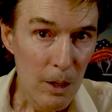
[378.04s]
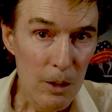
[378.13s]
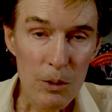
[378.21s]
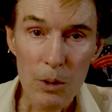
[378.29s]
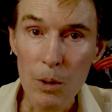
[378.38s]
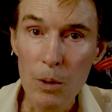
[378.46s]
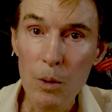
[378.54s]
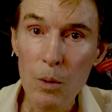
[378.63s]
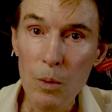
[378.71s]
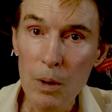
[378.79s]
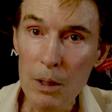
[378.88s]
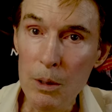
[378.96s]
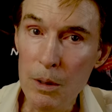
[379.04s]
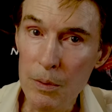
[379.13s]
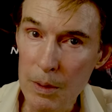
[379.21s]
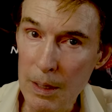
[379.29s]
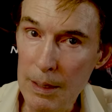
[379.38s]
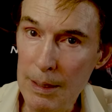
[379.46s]
So what you have
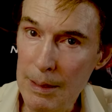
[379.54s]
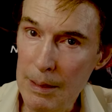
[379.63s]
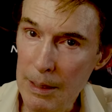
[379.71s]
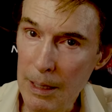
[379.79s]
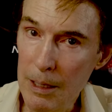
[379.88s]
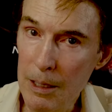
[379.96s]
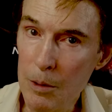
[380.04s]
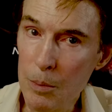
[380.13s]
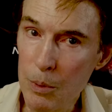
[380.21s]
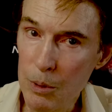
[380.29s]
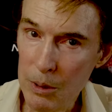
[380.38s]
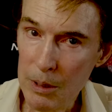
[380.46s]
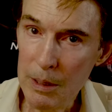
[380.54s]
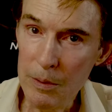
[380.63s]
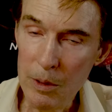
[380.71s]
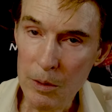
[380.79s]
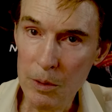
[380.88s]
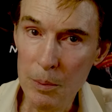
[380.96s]
done is taken perceived
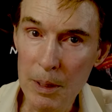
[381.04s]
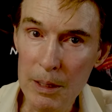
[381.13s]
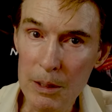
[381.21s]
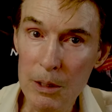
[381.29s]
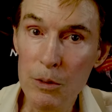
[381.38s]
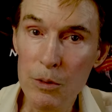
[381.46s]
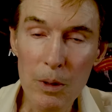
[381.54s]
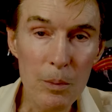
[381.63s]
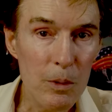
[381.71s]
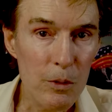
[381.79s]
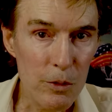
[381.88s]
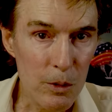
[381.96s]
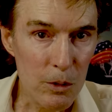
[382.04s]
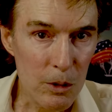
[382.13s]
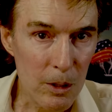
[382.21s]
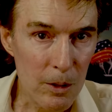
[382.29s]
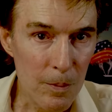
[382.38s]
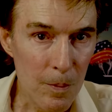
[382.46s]
information from the
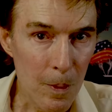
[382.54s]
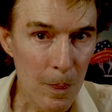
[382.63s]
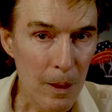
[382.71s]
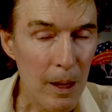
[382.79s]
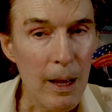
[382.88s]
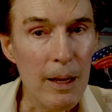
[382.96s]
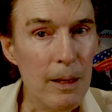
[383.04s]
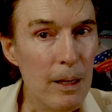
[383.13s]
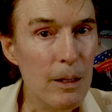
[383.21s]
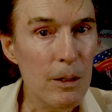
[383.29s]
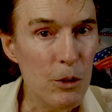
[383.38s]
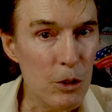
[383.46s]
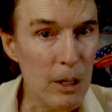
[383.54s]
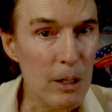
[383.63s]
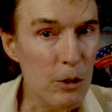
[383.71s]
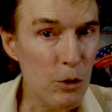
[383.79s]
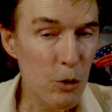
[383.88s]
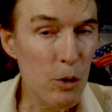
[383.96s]
future and then
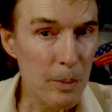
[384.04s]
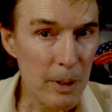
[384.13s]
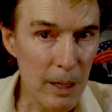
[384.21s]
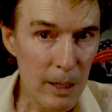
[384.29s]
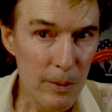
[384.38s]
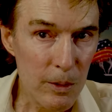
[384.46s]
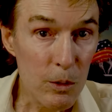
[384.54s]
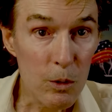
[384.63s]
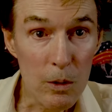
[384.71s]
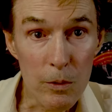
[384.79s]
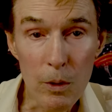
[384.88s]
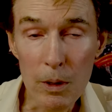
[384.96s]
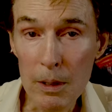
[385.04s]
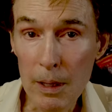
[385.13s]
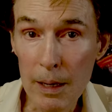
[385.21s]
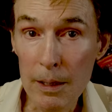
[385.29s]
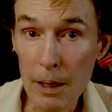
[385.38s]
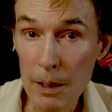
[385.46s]
changed your behavior to avoid
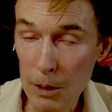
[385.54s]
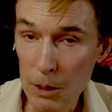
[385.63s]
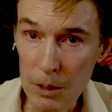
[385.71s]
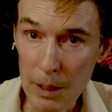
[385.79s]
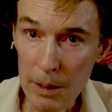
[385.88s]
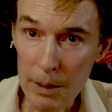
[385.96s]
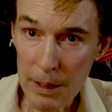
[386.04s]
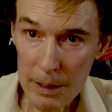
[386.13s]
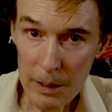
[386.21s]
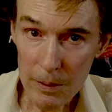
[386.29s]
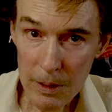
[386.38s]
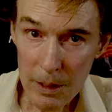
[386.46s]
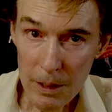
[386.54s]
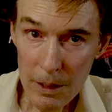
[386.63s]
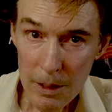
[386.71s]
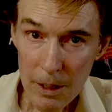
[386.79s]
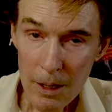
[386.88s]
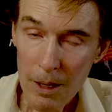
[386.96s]
that undesired activity.
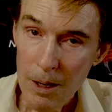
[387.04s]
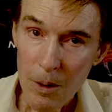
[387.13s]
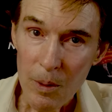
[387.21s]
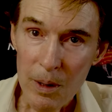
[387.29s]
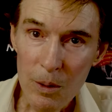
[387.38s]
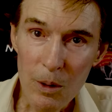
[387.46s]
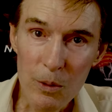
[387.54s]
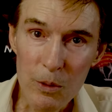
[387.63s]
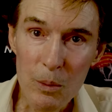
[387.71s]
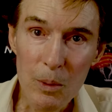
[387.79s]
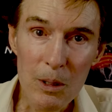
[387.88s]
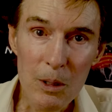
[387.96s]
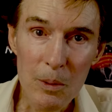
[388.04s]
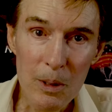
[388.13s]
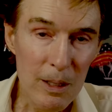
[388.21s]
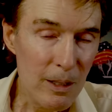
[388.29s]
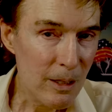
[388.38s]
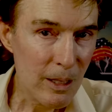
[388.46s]
We are all familiar with
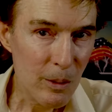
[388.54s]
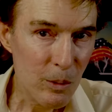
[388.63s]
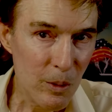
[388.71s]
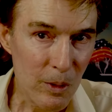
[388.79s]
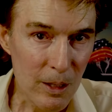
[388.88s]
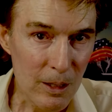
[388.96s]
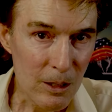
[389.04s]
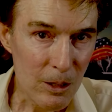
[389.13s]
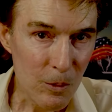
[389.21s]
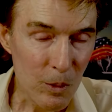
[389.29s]
these types of things.